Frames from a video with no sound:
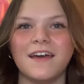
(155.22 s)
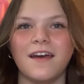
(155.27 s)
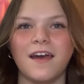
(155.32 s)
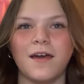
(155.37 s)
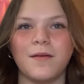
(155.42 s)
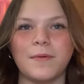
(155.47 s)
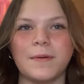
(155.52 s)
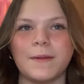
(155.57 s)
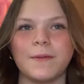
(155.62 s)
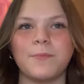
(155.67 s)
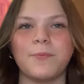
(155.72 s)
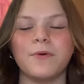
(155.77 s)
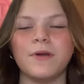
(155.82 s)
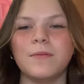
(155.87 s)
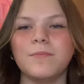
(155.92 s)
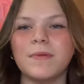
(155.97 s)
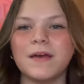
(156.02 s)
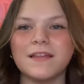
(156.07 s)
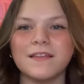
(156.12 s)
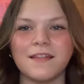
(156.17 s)
I'm at a point
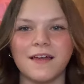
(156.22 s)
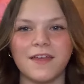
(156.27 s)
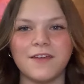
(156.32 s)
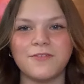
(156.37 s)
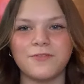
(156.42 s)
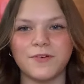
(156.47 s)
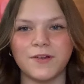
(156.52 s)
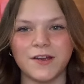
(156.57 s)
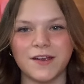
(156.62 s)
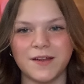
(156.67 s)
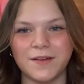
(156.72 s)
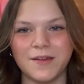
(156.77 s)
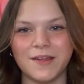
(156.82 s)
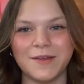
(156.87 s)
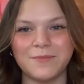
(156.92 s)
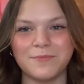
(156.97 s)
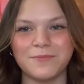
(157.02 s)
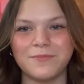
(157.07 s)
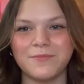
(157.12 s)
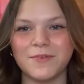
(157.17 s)
in my life where I
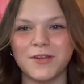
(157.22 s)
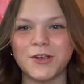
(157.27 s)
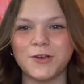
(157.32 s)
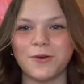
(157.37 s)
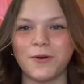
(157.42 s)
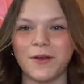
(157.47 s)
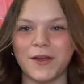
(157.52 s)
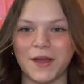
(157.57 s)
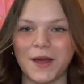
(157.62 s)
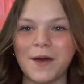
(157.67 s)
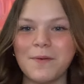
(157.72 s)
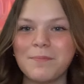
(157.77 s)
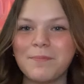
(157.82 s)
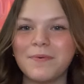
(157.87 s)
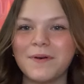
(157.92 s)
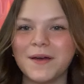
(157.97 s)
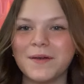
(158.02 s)
am growing up.